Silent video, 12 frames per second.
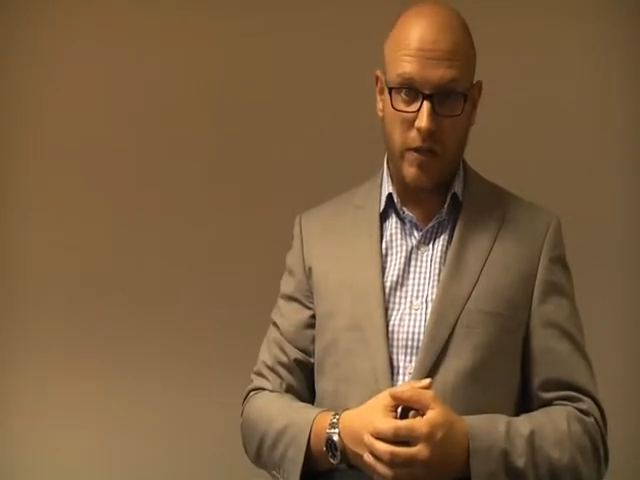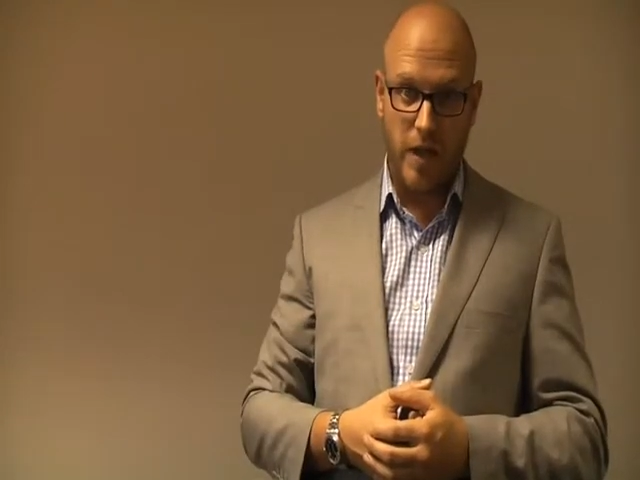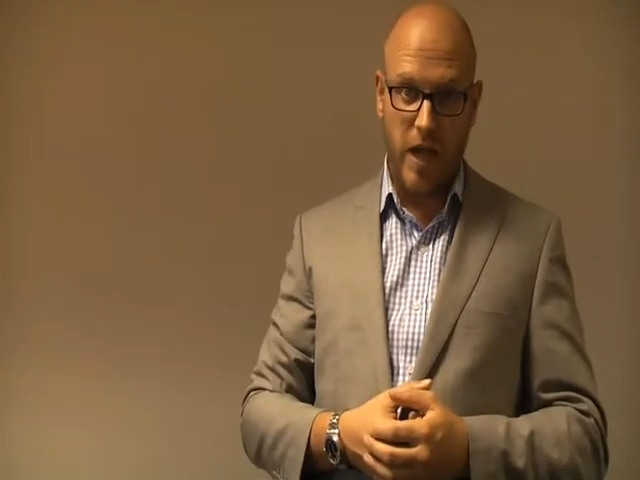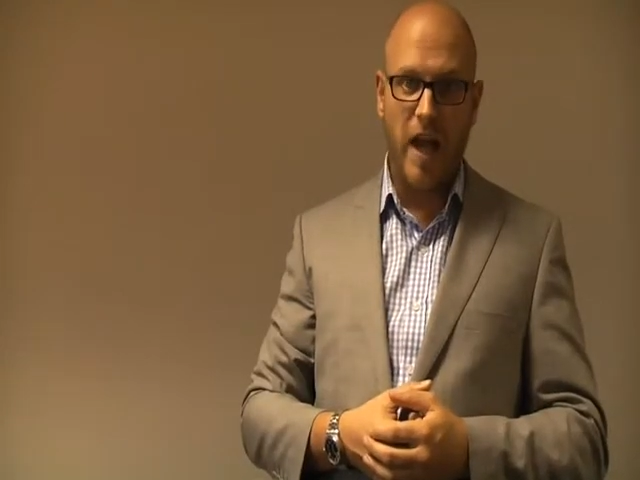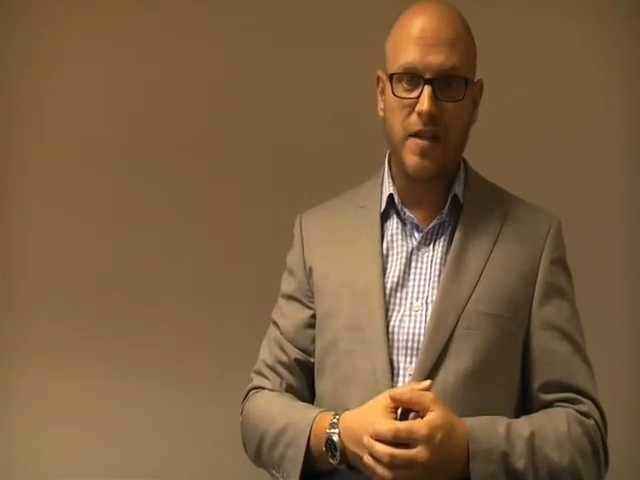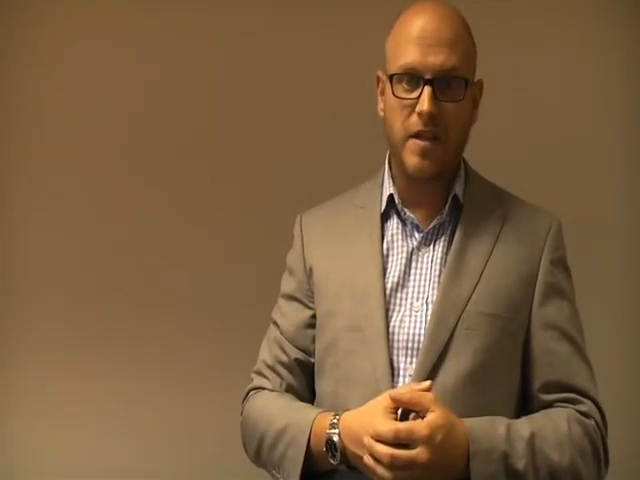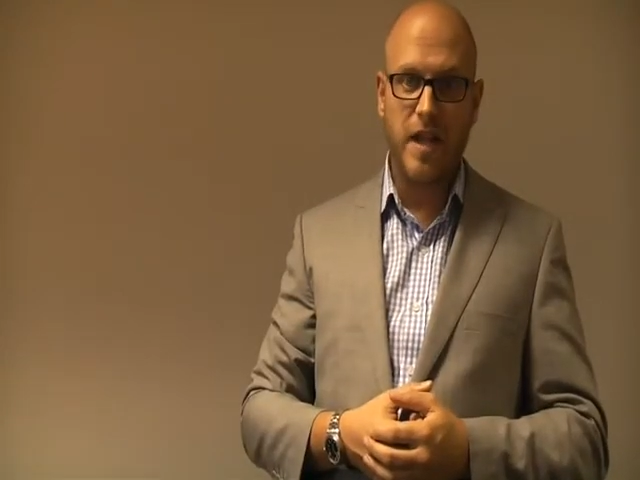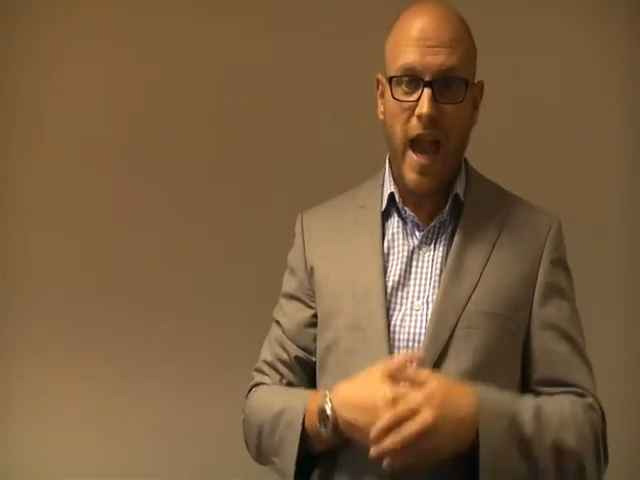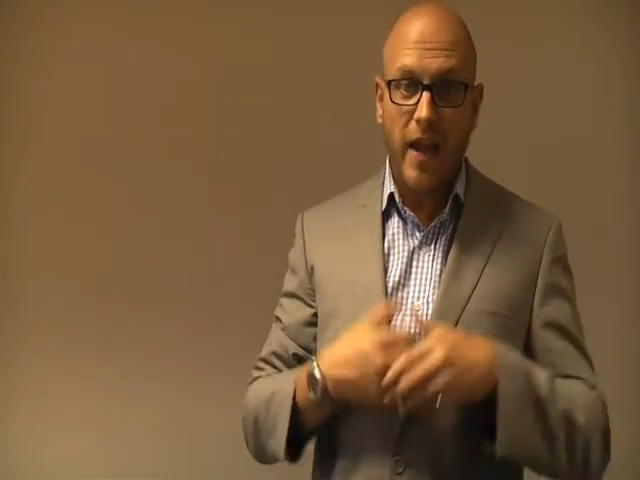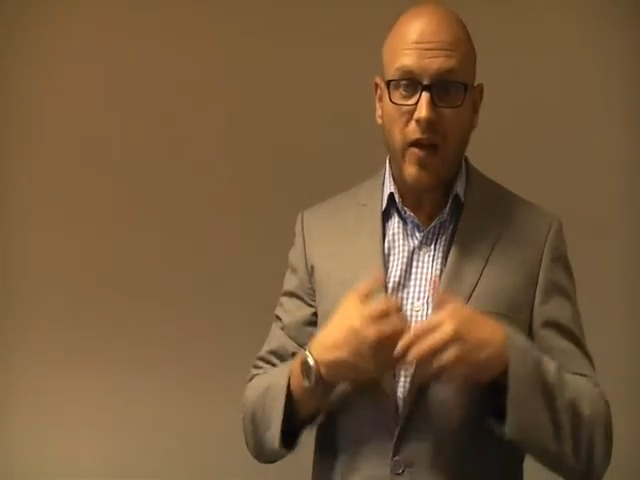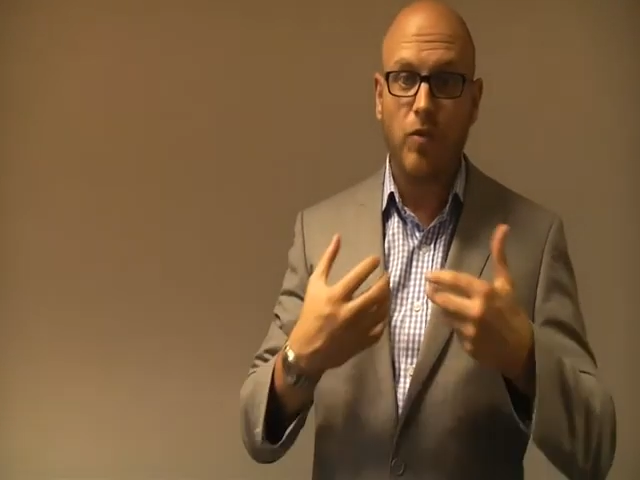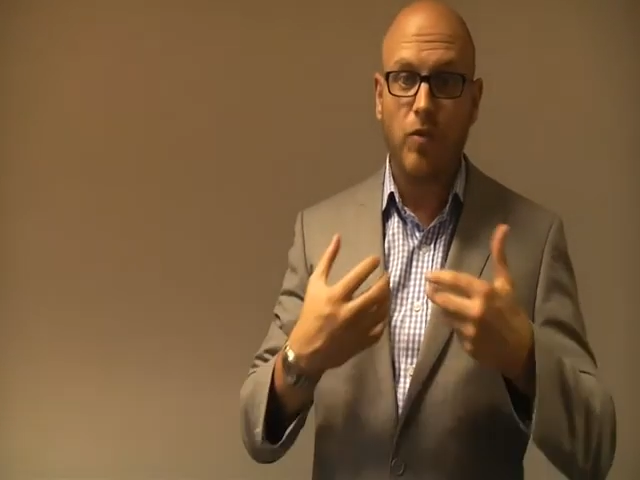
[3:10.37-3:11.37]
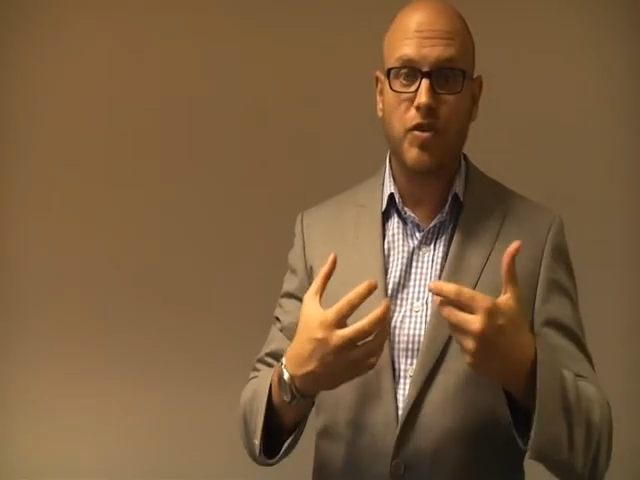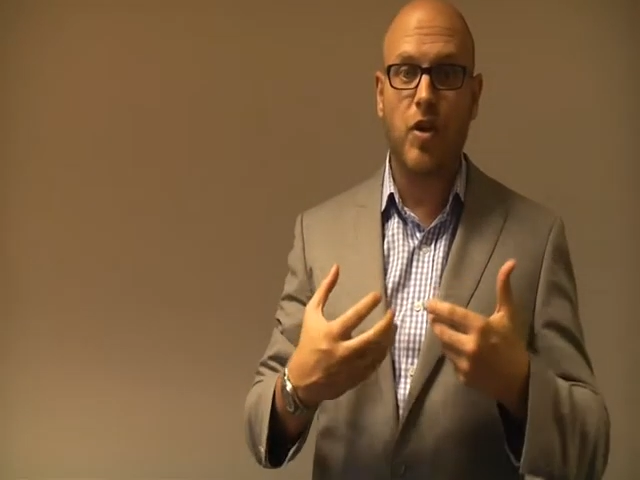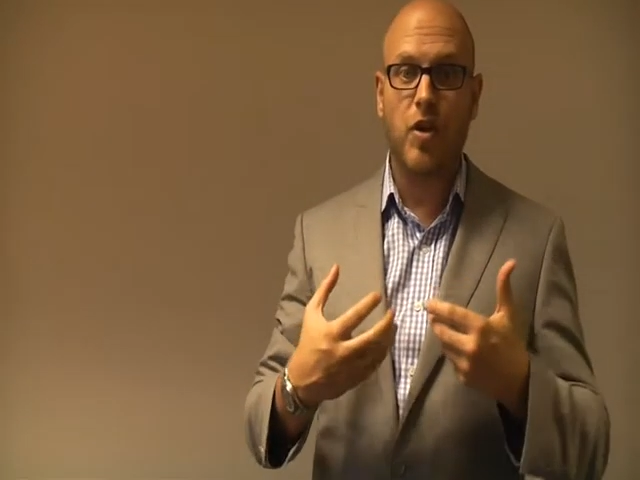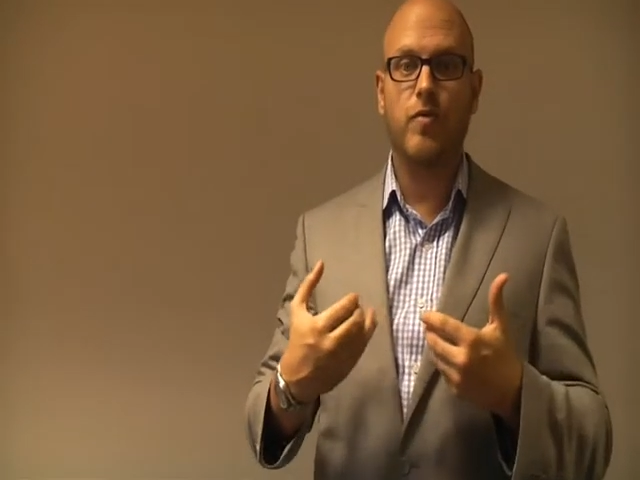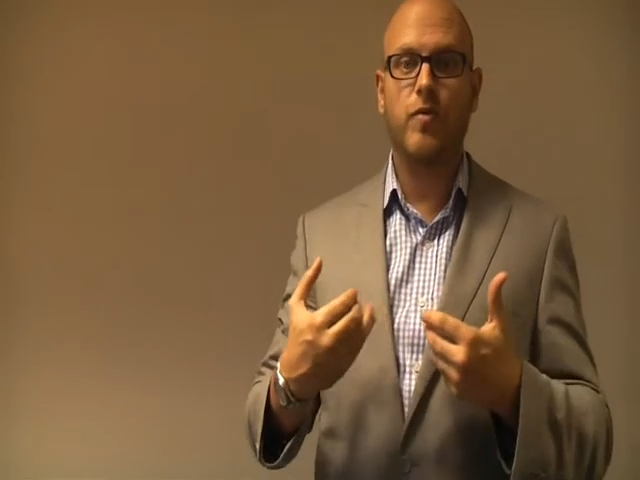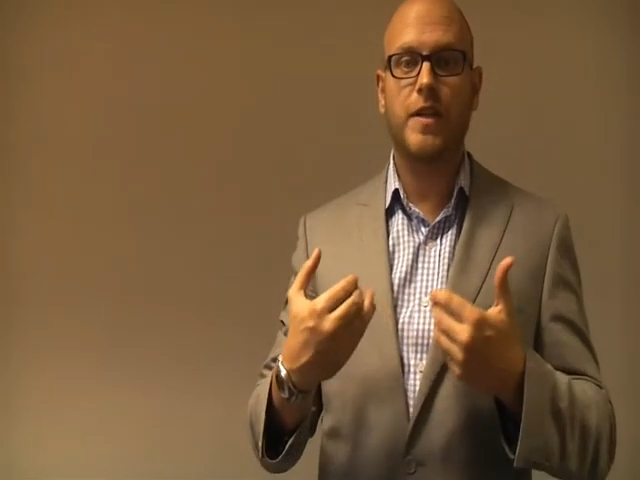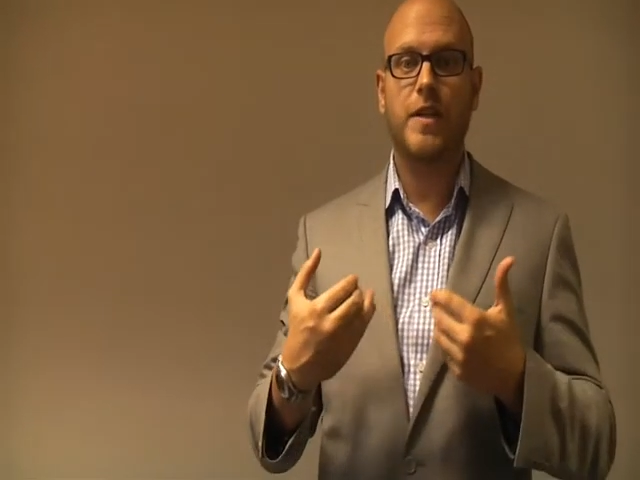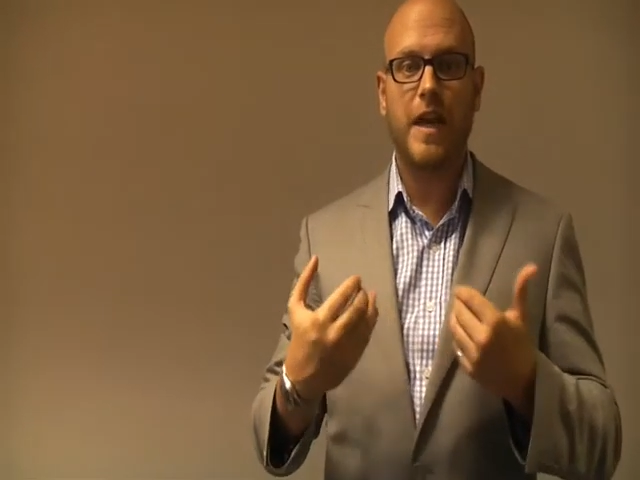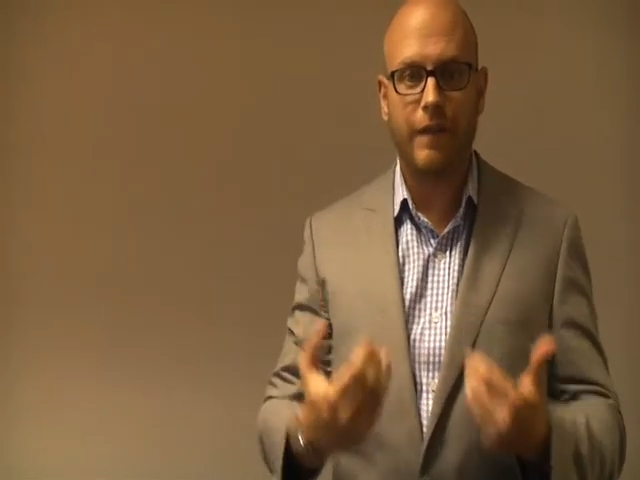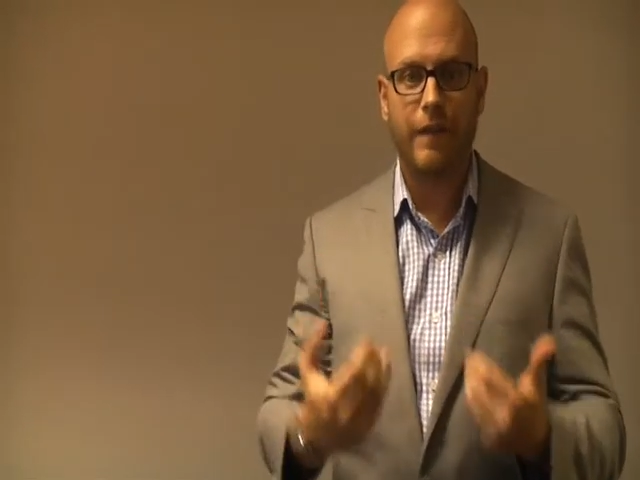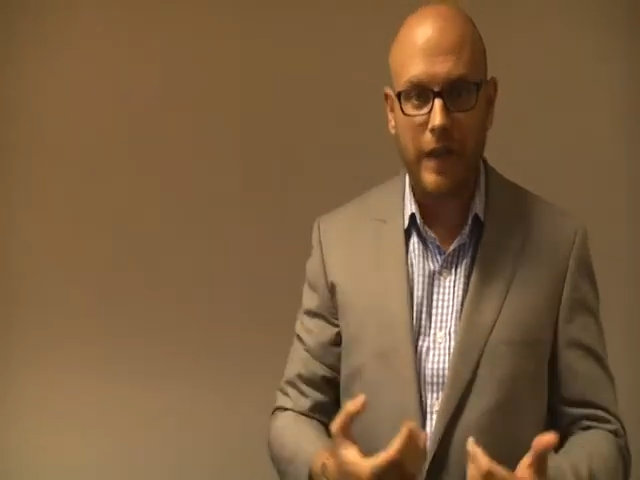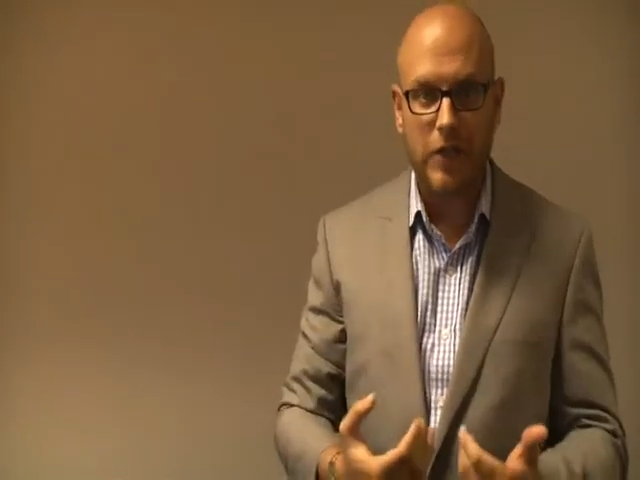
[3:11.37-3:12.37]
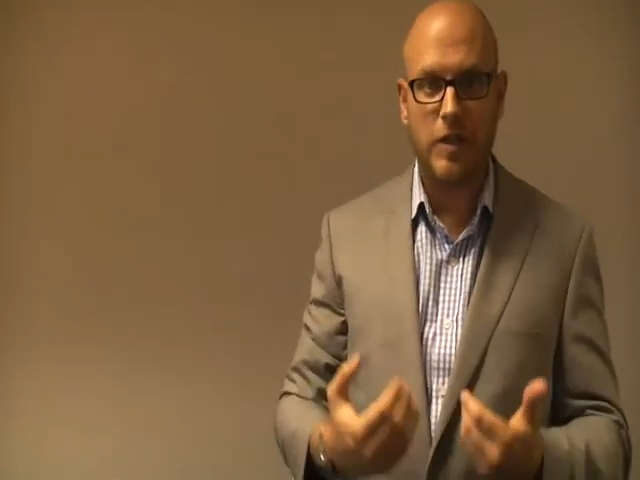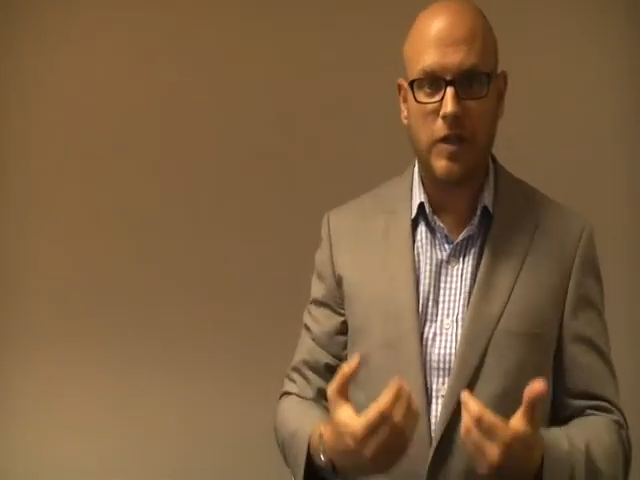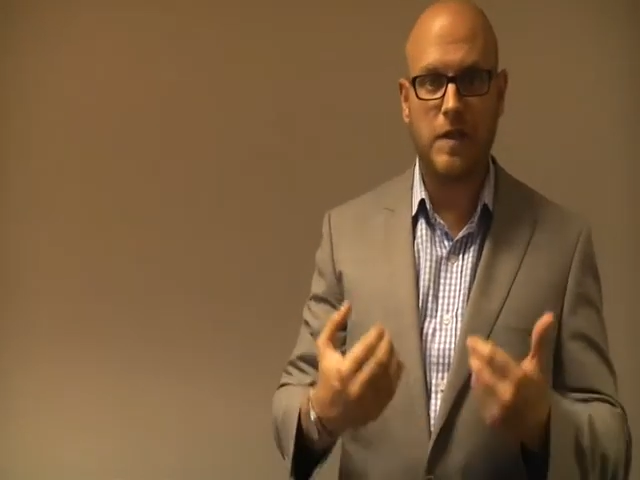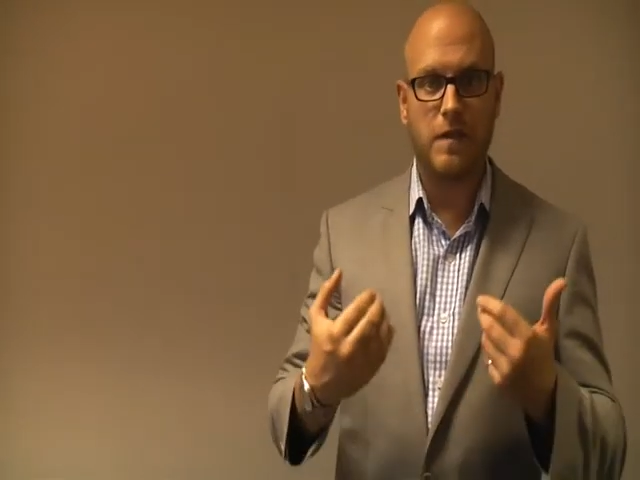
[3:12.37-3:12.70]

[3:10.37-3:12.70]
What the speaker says: And also the definitions